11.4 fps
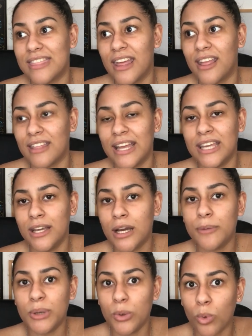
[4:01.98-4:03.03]
think that he
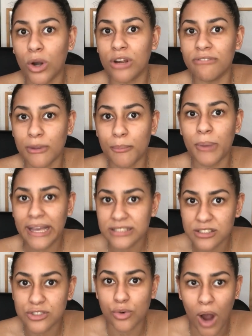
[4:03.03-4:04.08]
could be one of the
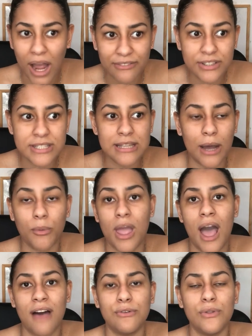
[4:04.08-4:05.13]
best drivers that we
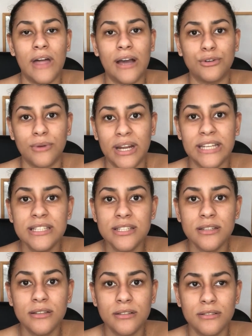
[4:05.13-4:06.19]
have on that
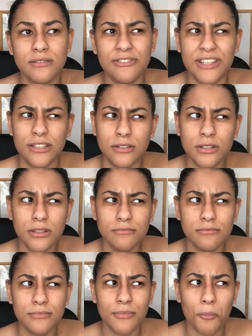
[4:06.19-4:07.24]
field,
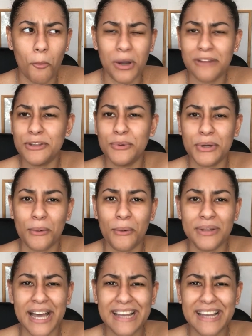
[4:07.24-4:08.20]
whatever you want to call it.